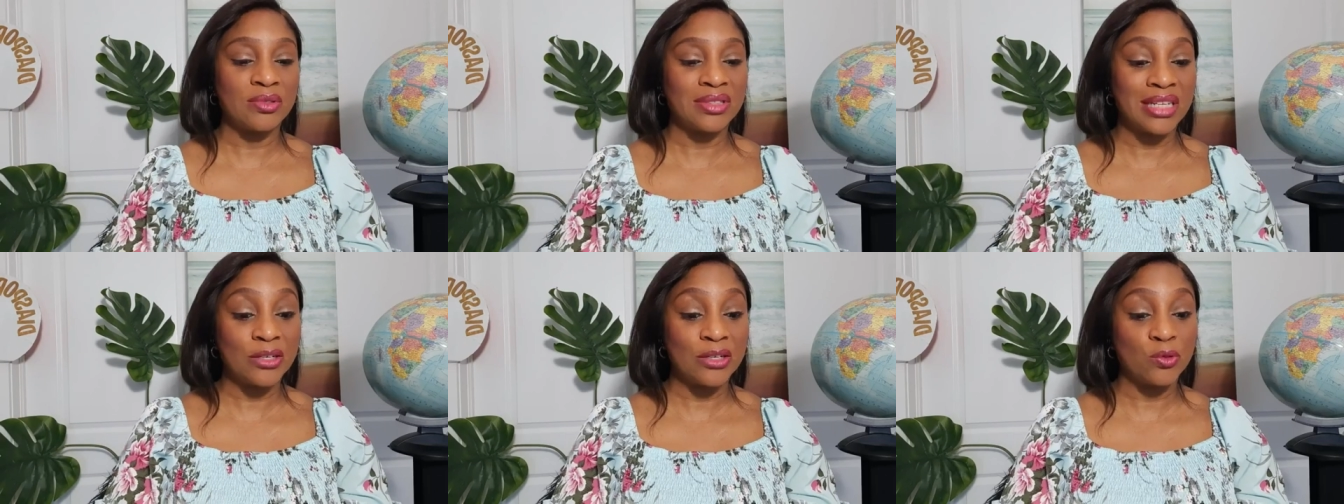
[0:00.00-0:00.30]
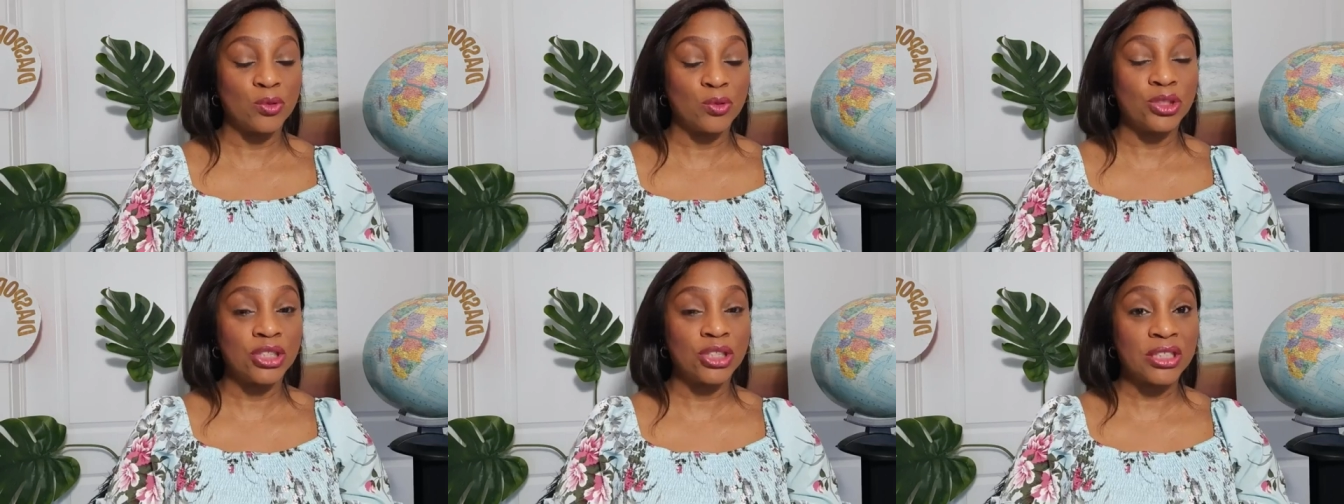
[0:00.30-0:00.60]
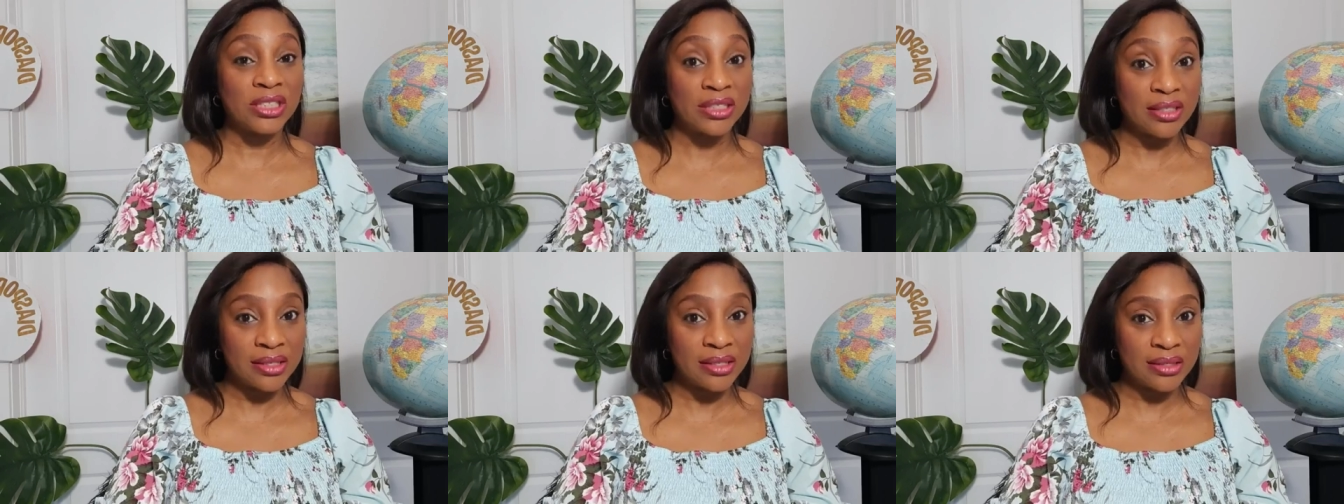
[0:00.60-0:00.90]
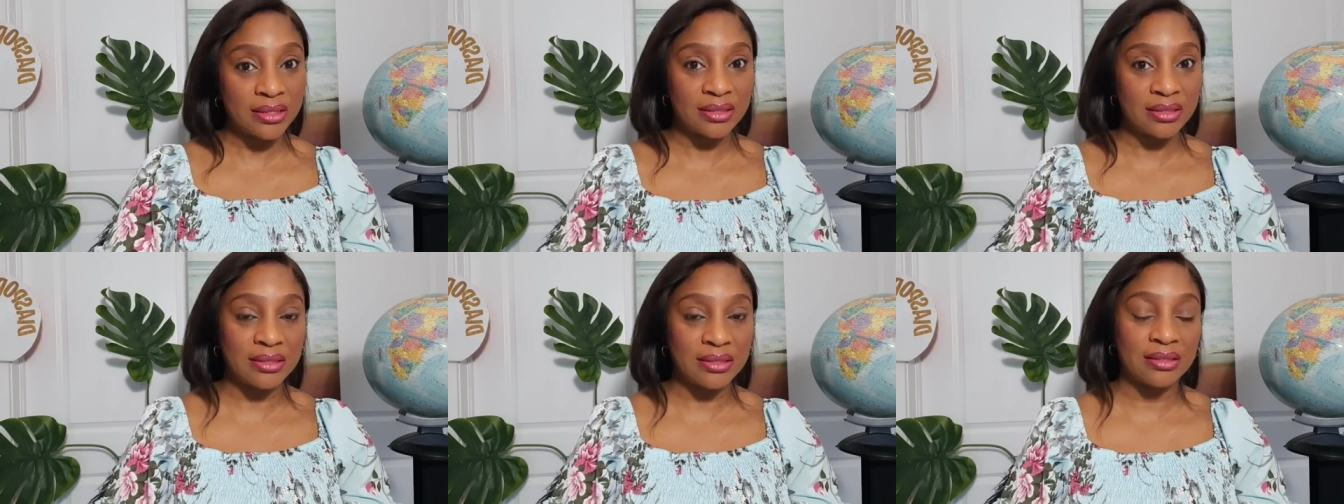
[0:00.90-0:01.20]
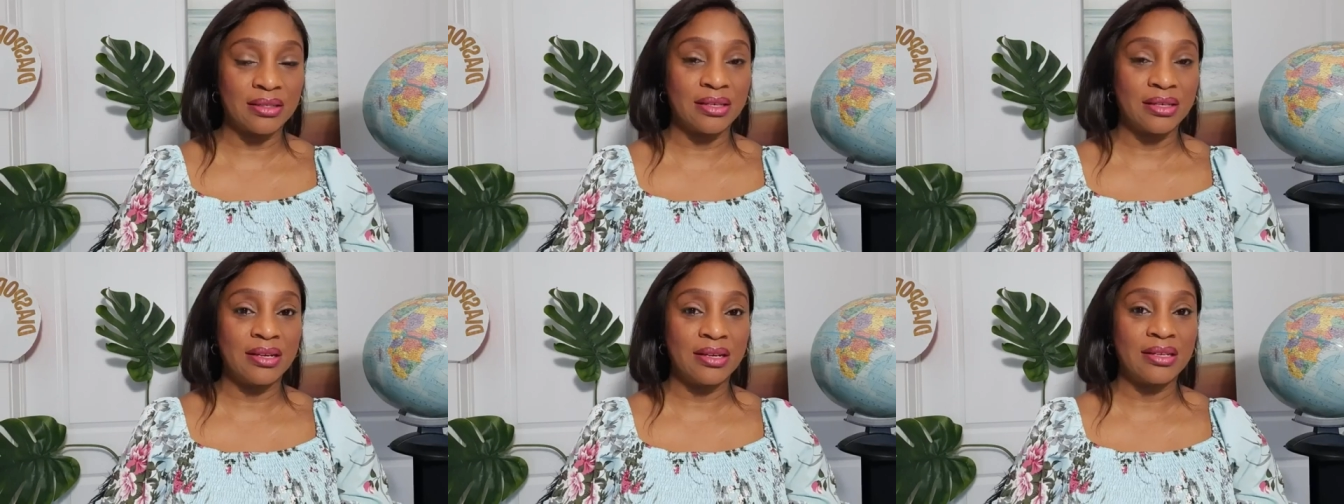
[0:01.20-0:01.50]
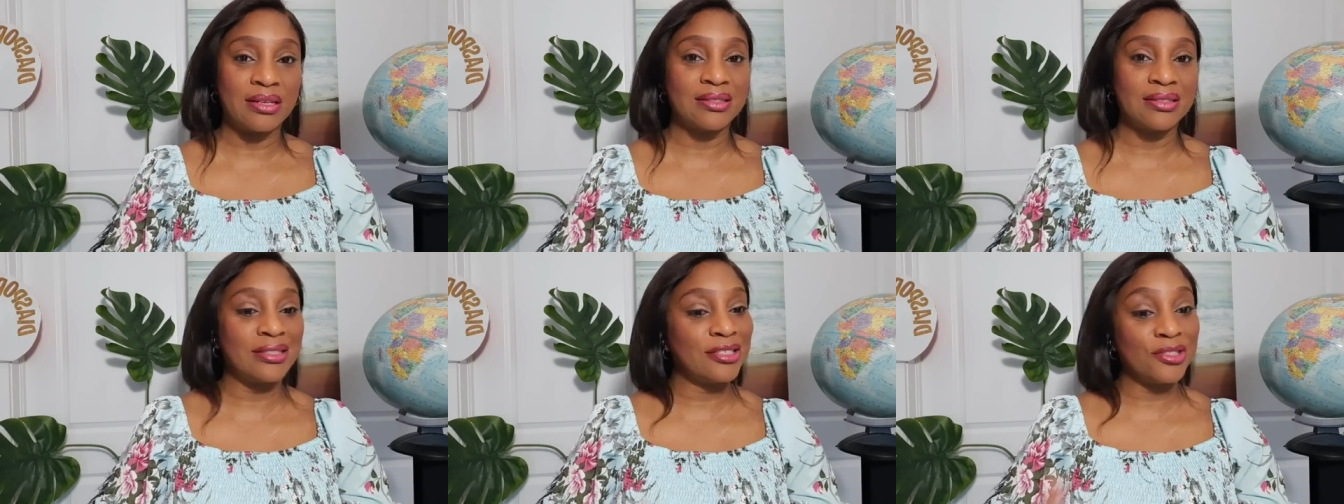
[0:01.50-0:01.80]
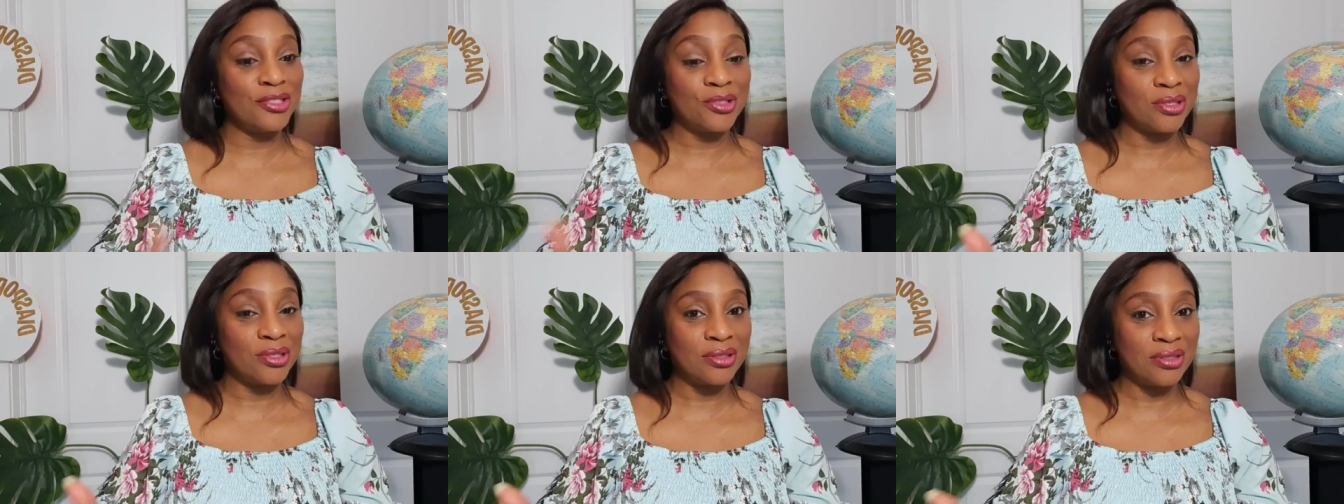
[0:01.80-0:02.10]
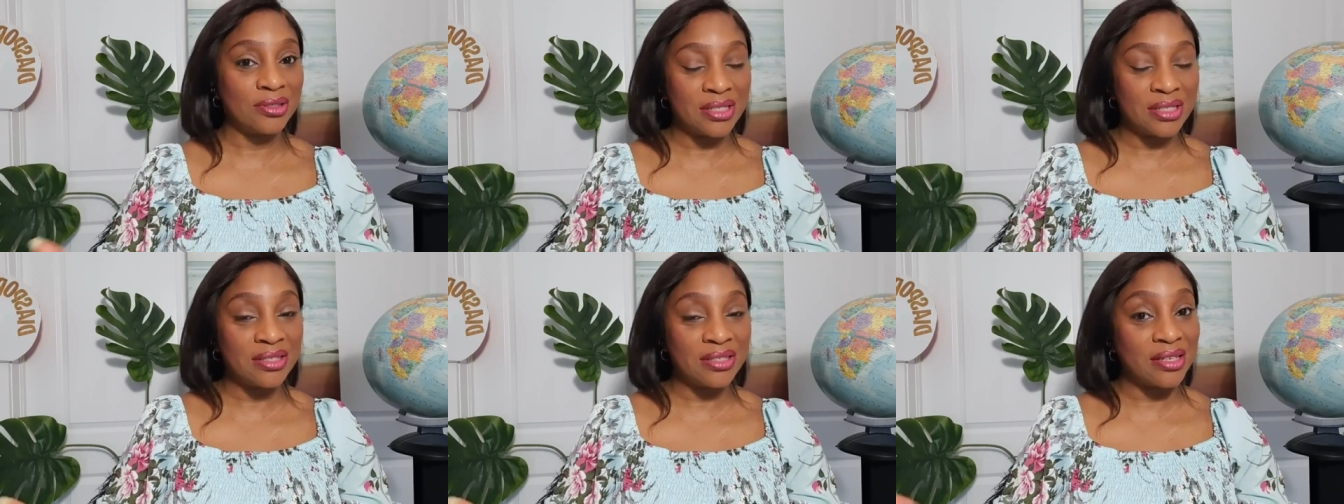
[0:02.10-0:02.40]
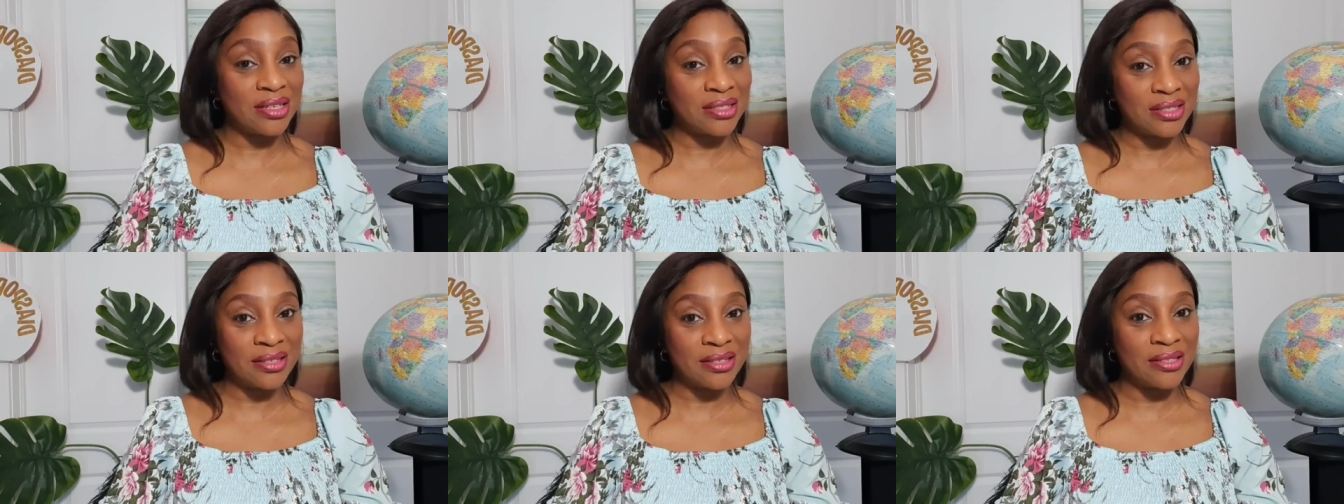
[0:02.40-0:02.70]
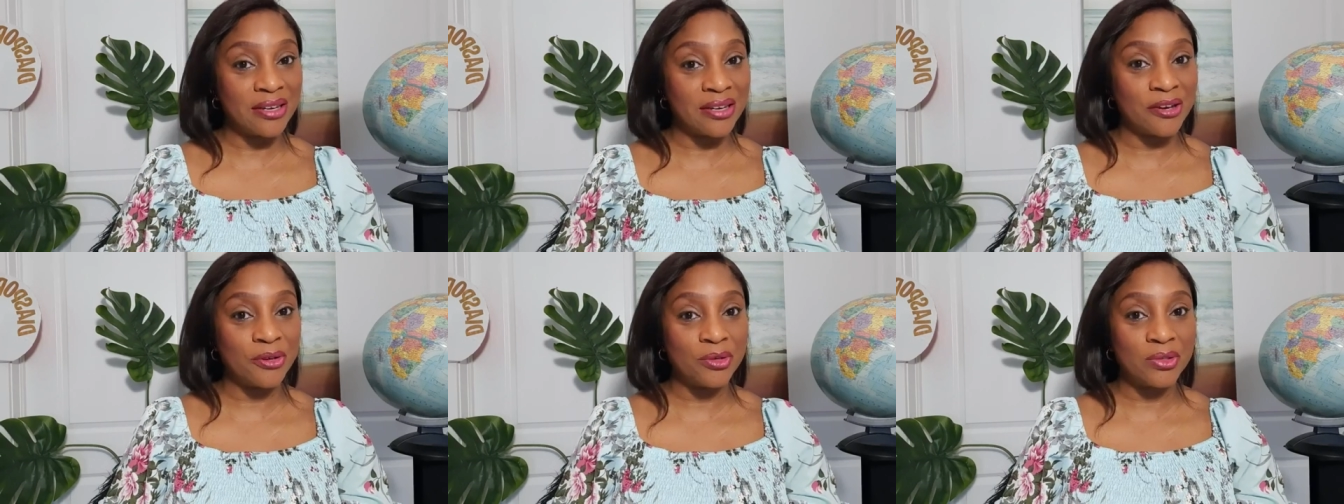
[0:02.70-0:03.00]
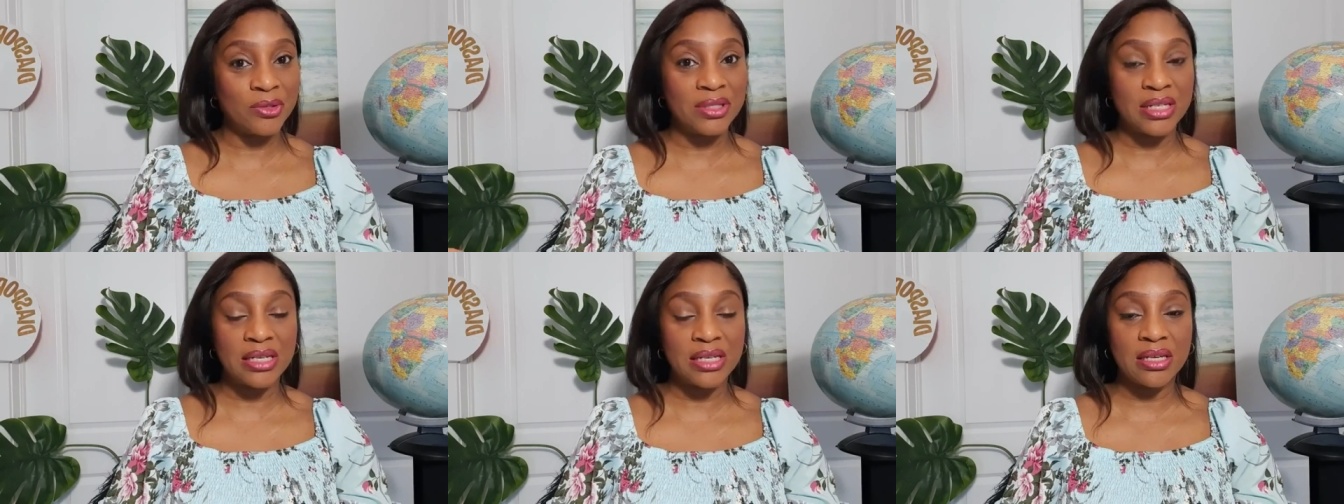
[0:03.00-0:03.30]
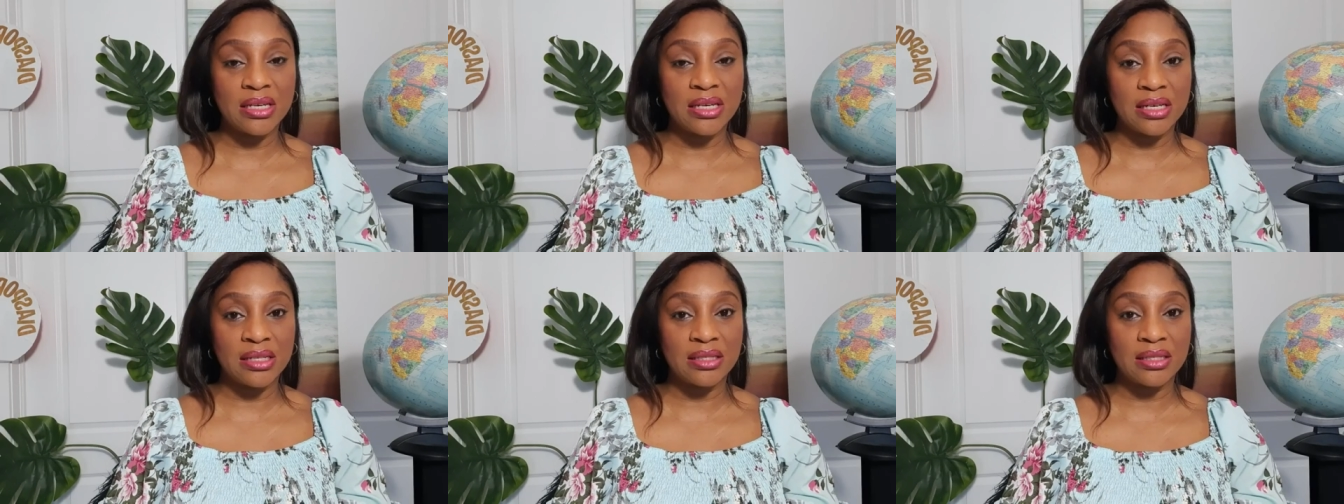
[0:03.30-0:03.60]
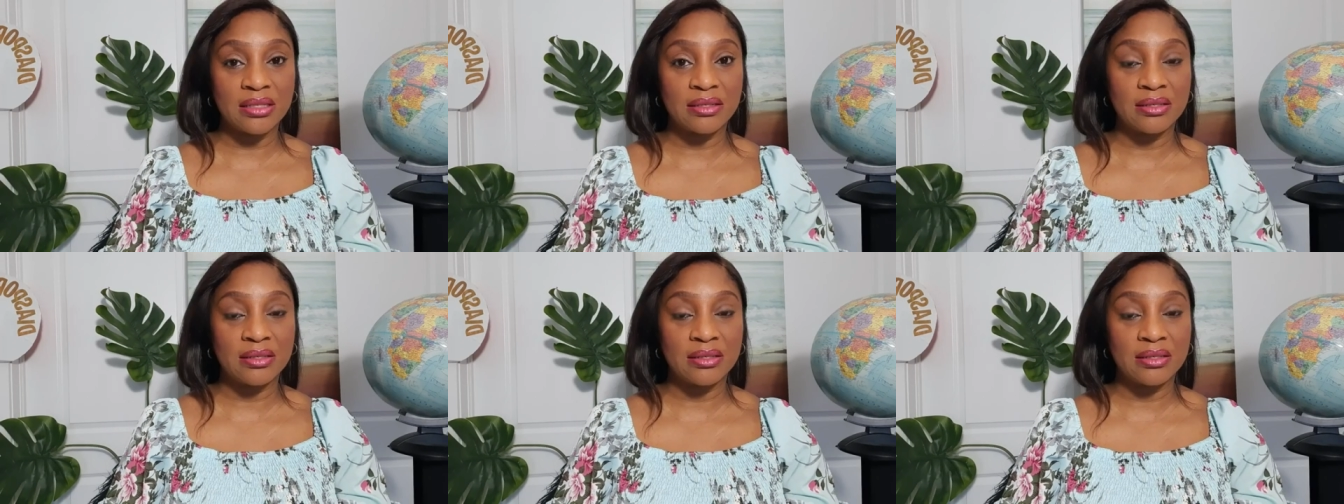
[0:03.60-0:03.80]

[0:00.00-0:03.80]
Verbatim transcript: negotiate it, since they're seeing that you're not taking it.